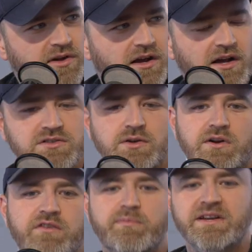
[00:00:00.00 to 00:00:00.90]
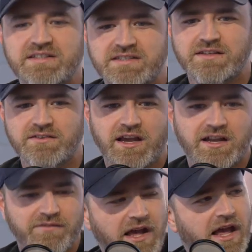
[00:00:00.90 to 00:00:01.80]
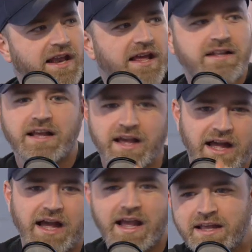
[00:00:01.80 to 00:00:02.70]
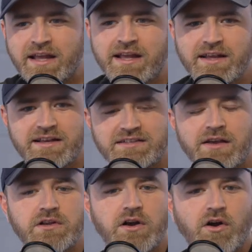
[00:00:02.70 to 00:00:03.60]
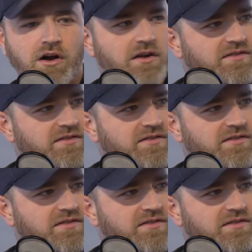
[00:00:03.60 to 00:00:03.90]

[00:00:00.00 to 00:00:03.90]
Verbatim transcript: on, sort of, but it's still kind of a headache. The guy, he's giving you a hard